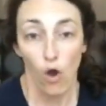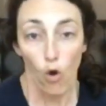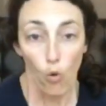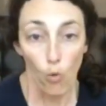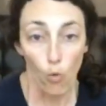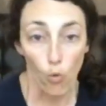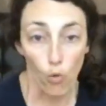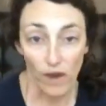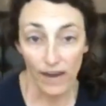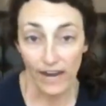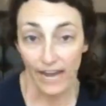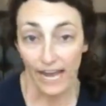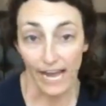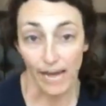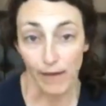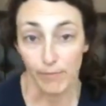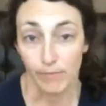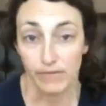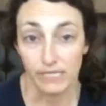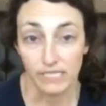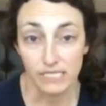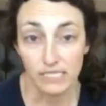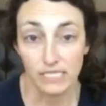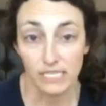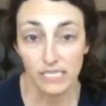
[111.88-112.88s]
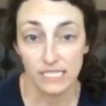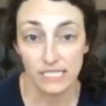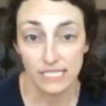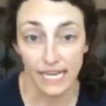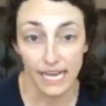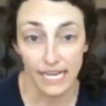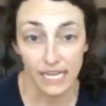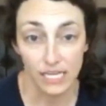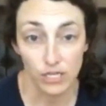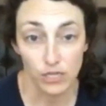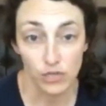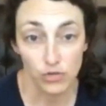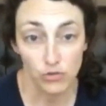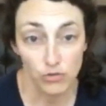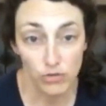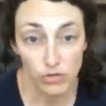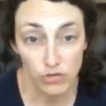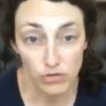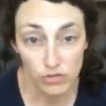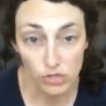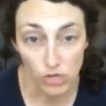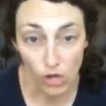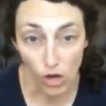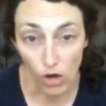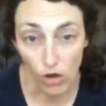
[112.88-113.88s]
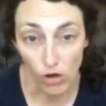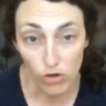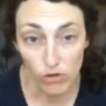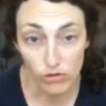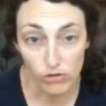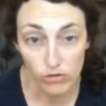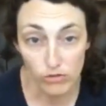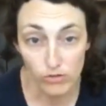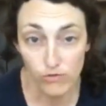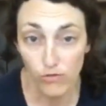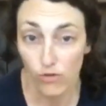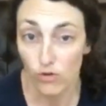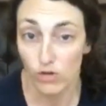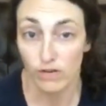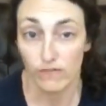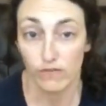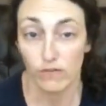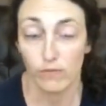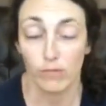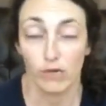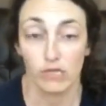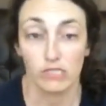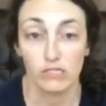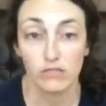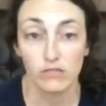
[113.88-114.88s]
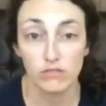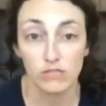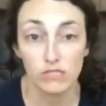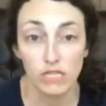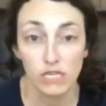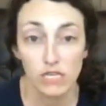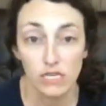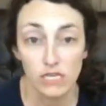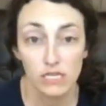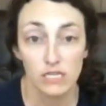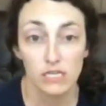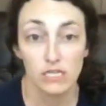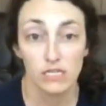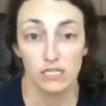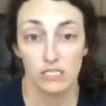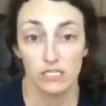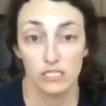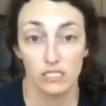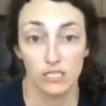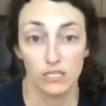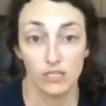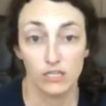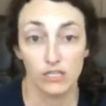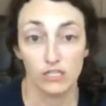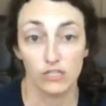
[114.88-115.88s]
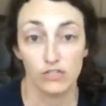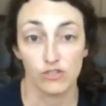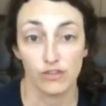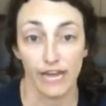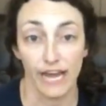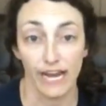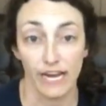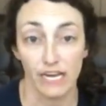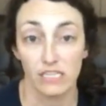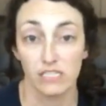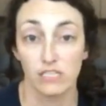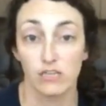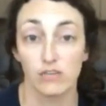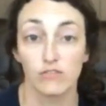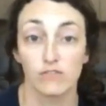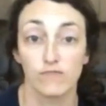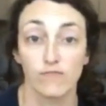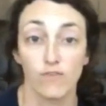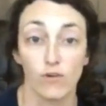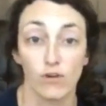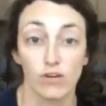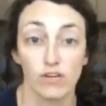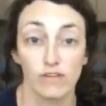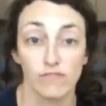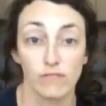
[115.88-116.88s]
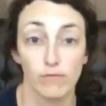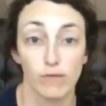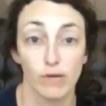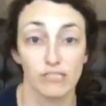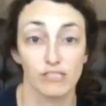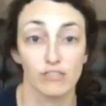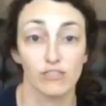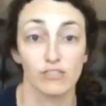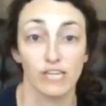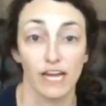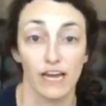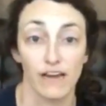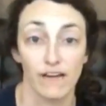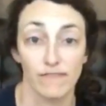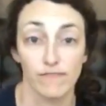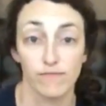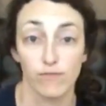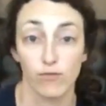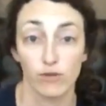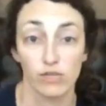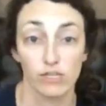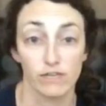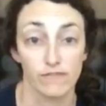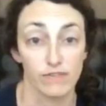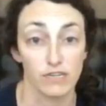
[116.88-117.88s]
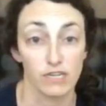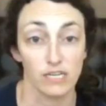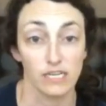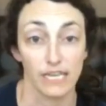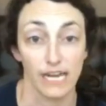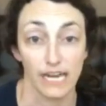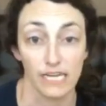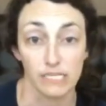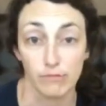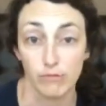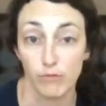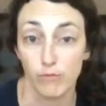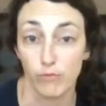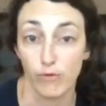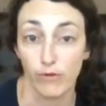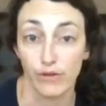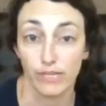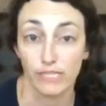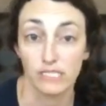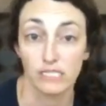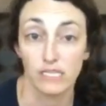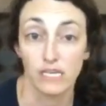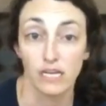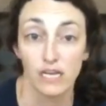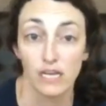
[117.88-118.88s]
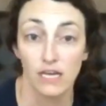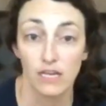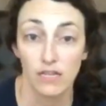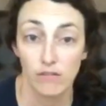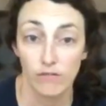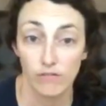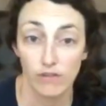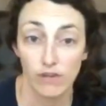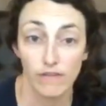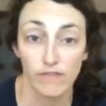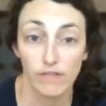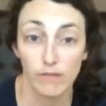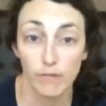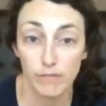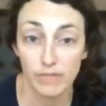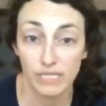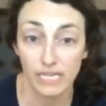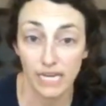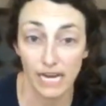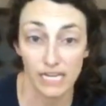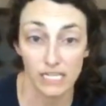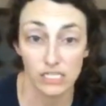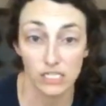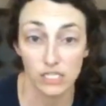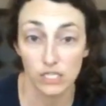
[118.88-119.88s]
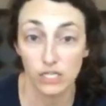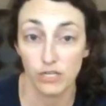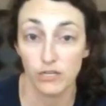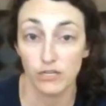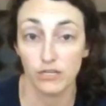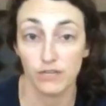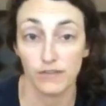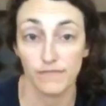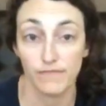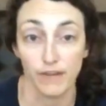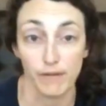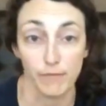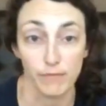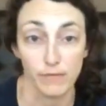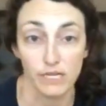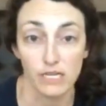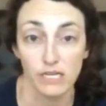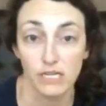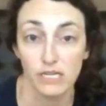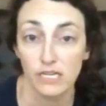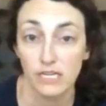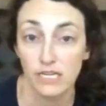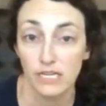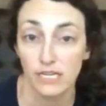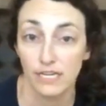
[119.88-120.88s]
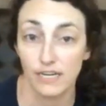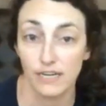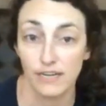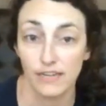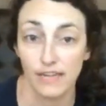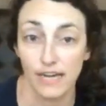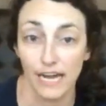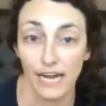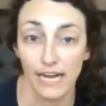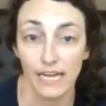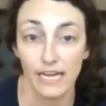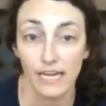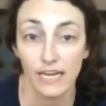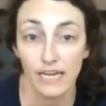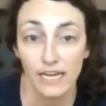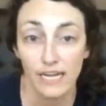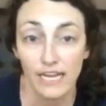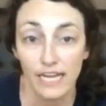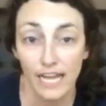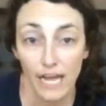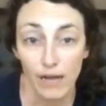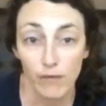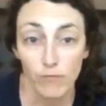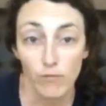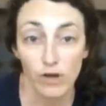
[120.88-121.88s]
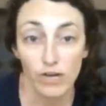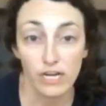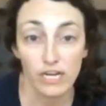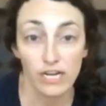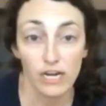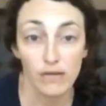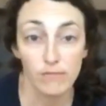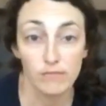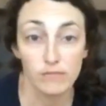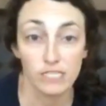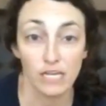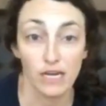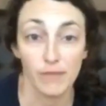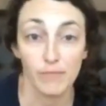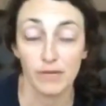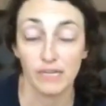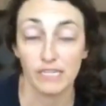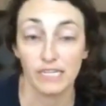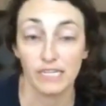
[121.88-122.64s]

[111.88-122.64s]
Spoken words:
What happens is that you use all those 4 different muscles to contract. Those 4 different muscles have 4 different attachment points. 3 of them attach to your femur, your thigh, and 1 comes up and